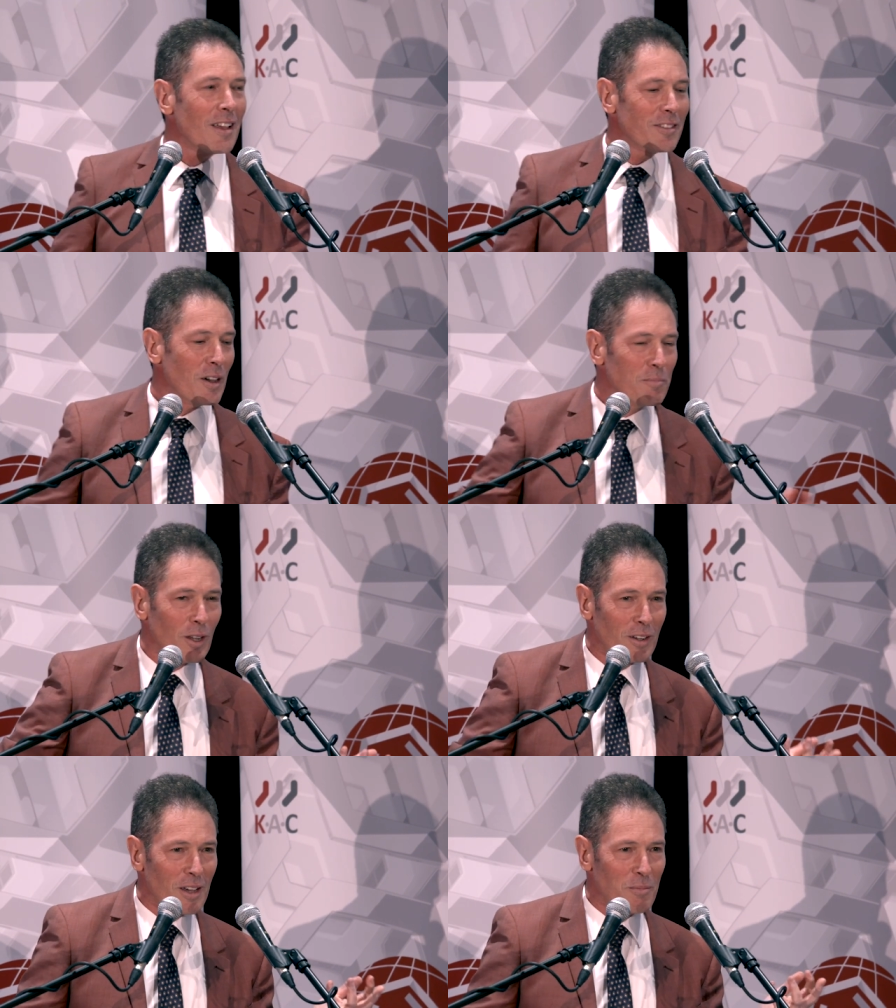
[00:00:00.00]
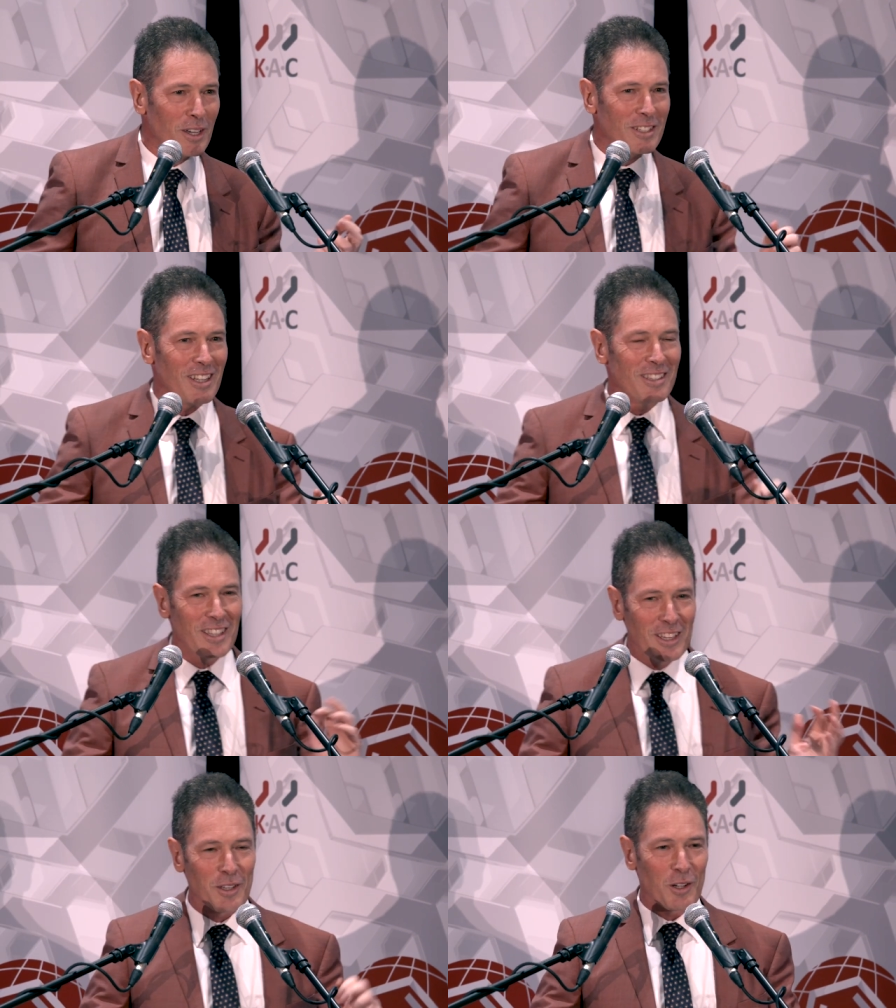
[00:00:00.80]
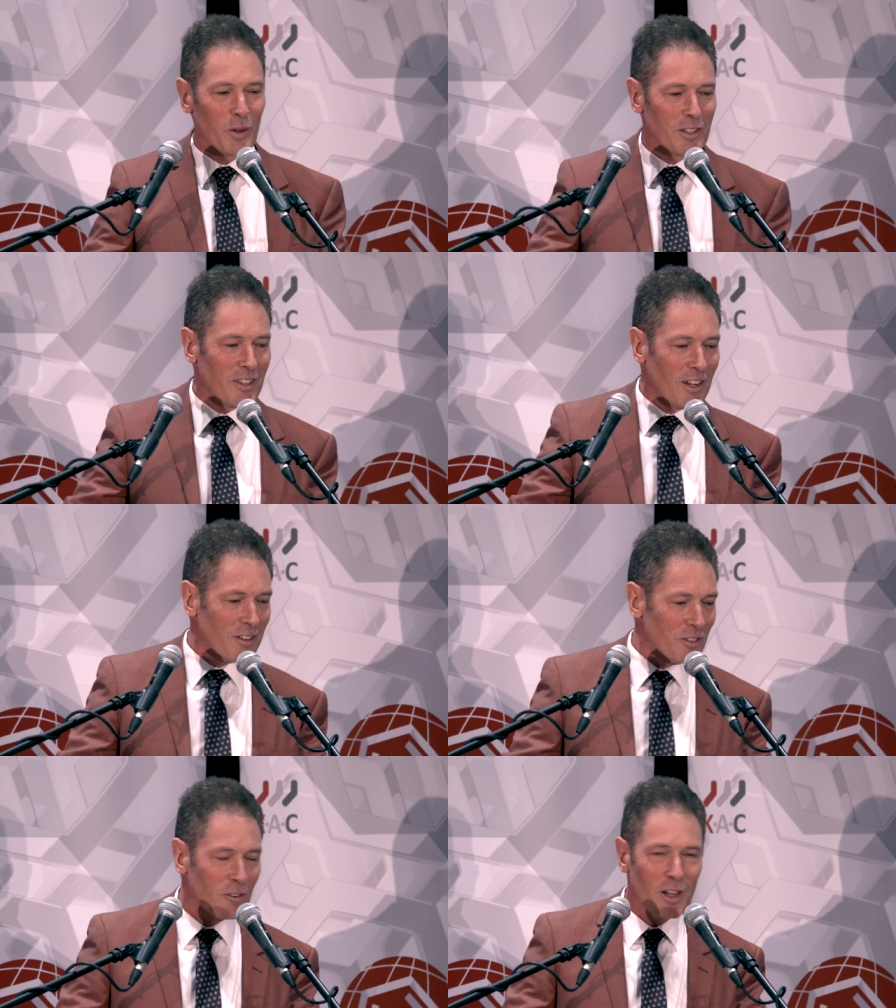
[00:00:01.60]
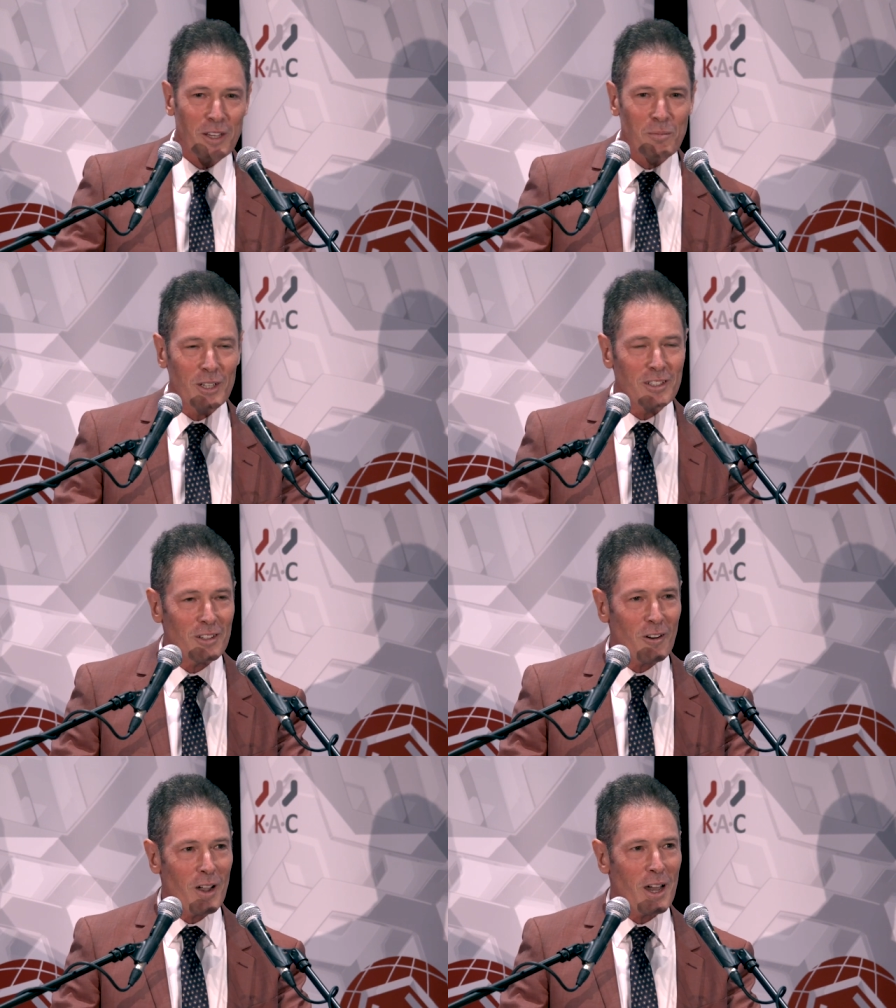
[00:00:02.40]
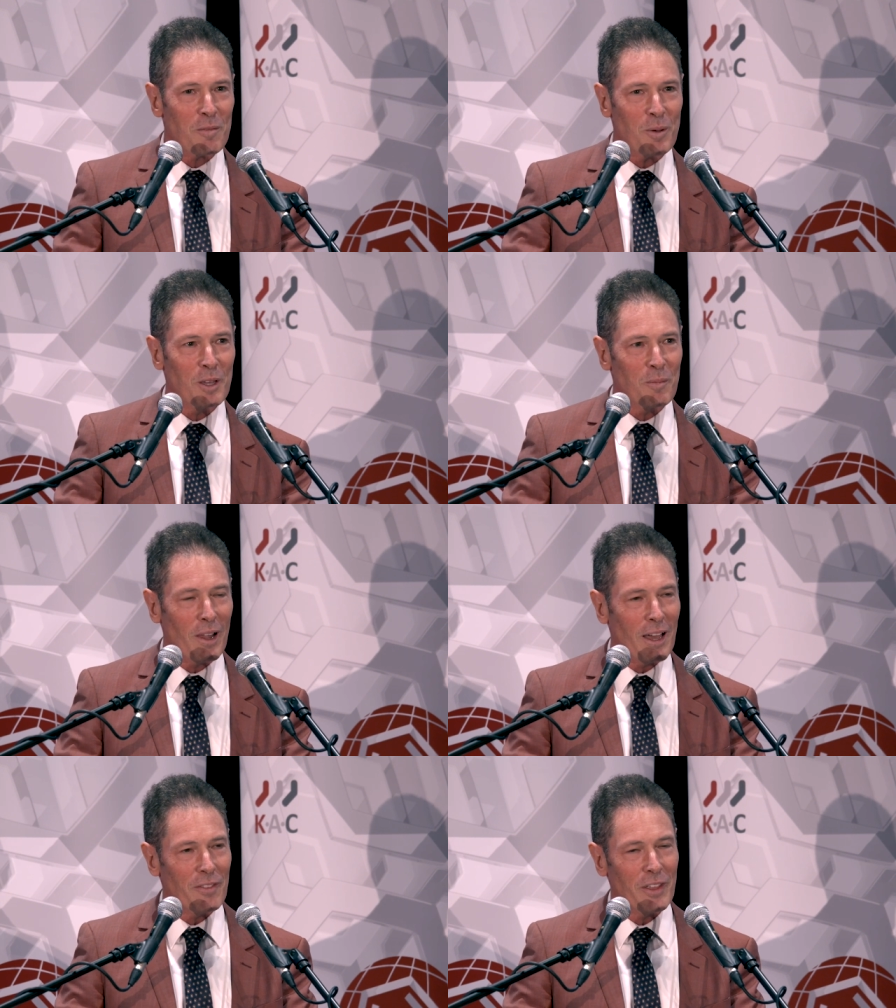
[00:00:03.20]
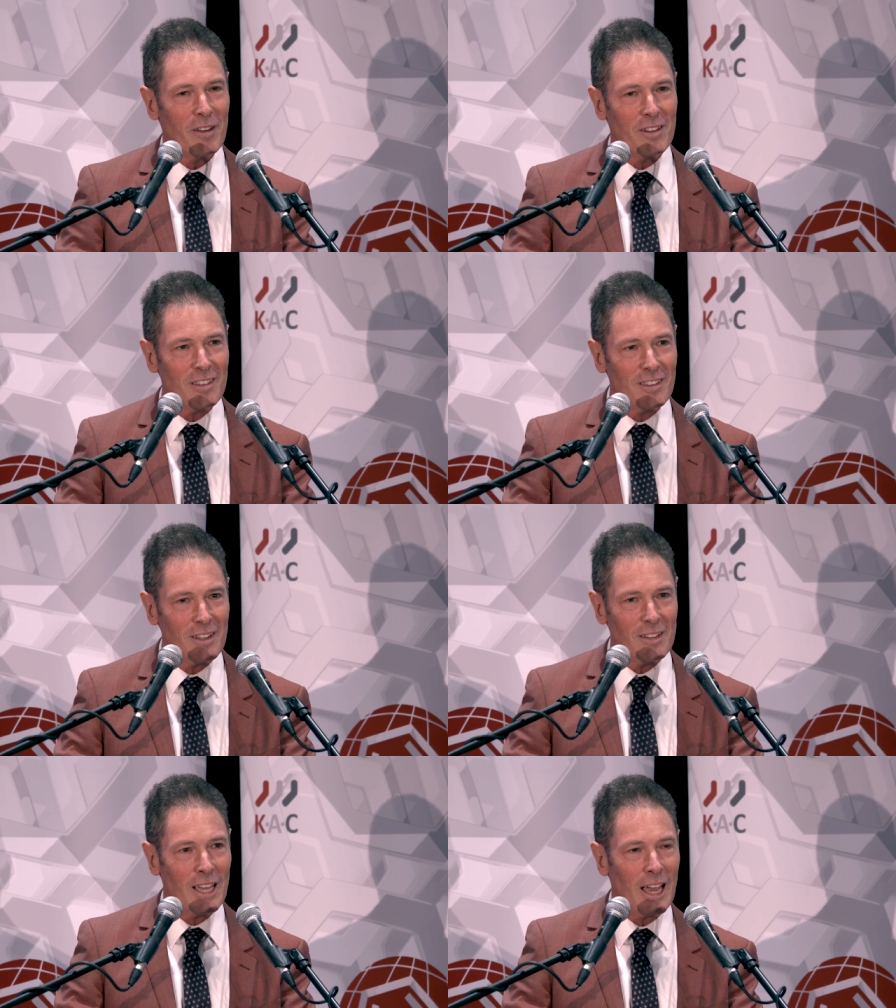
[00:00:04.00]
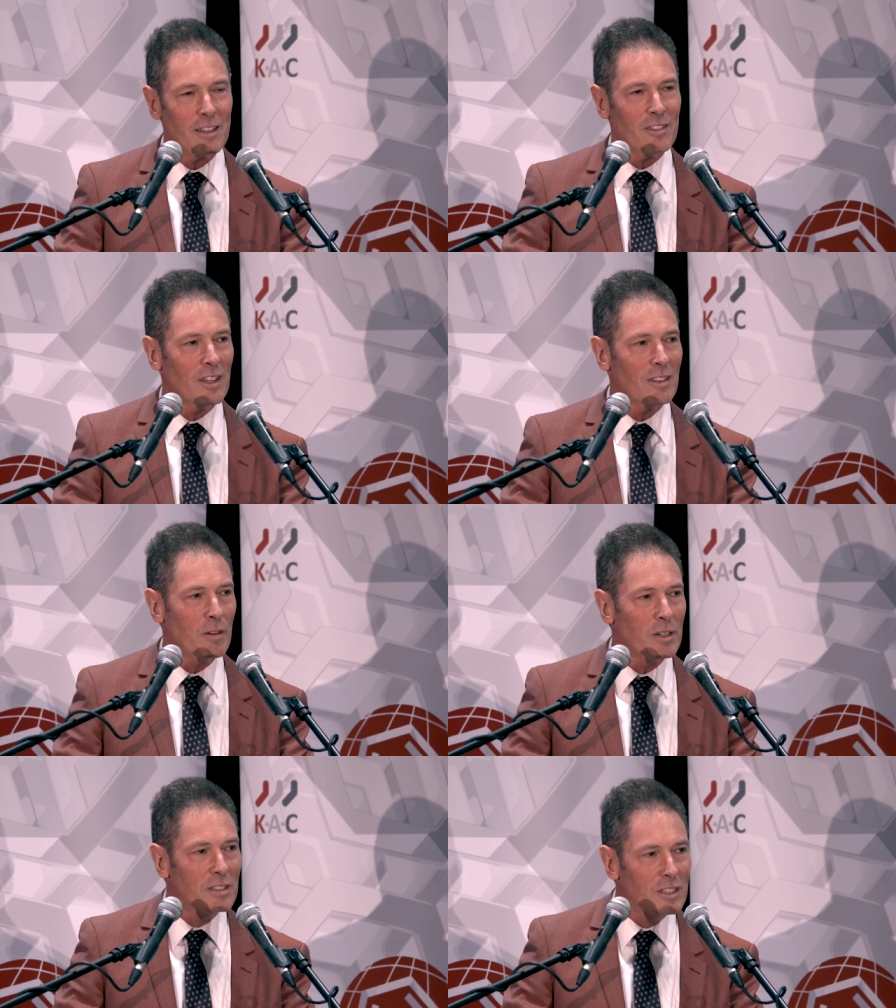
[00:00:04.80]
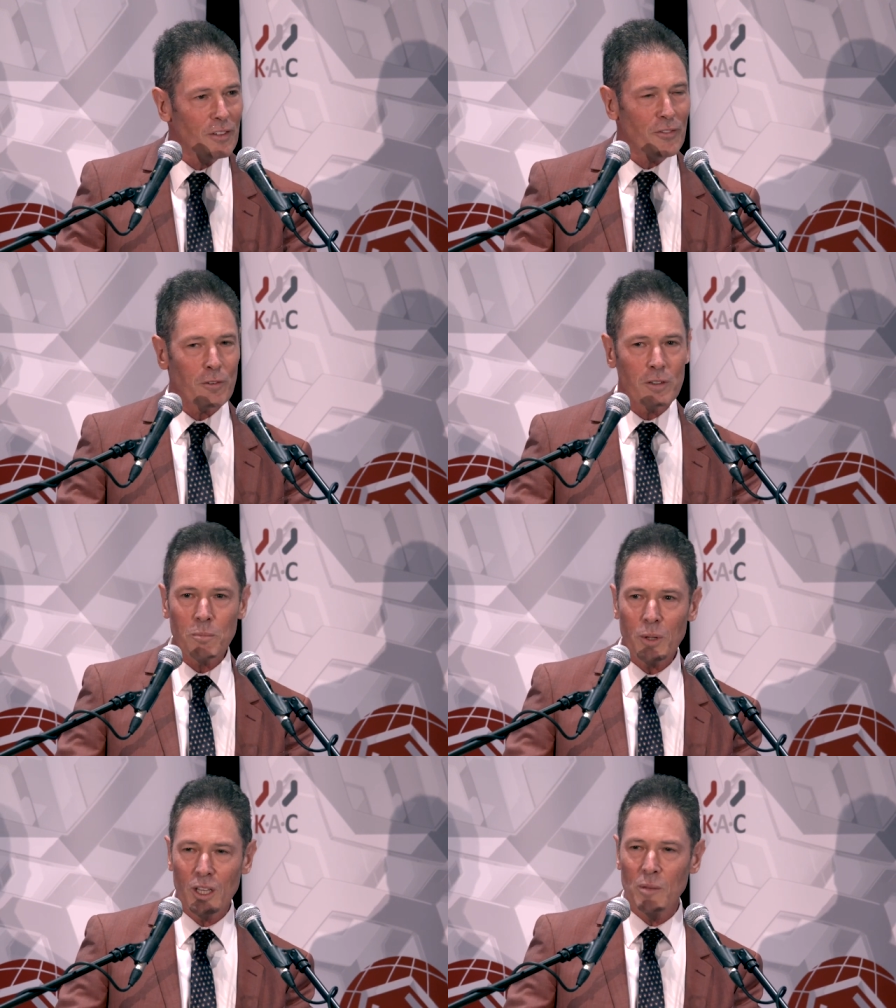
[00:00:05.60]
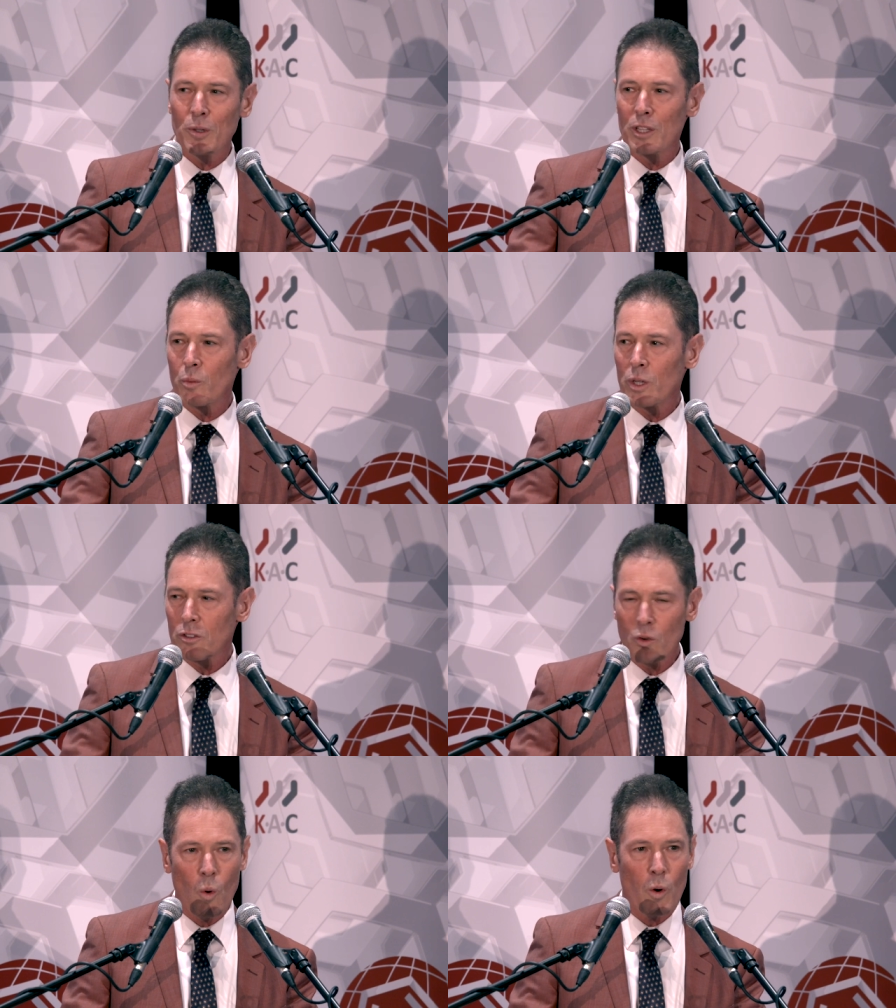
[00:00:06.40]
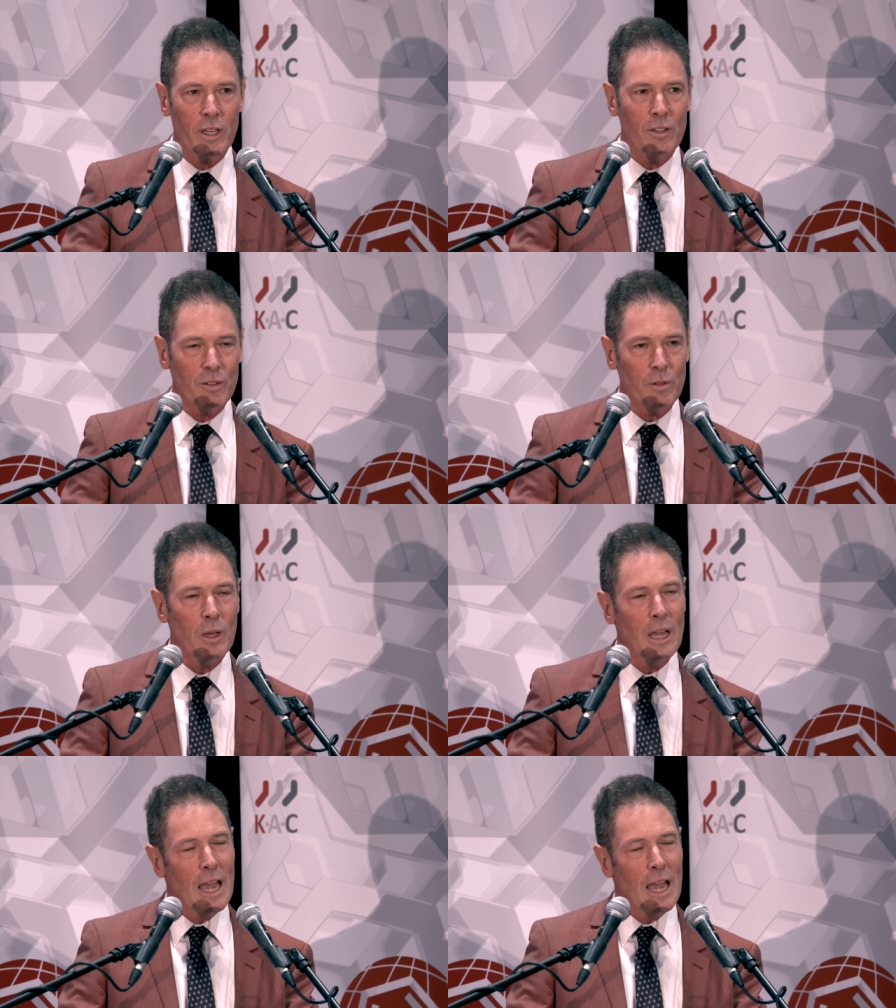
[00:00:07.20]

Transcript: So Bondi Beach is the, the quintessential Australian beach. There's a crowd of people out there, and as I said at the outset, there are different people that we are talking to,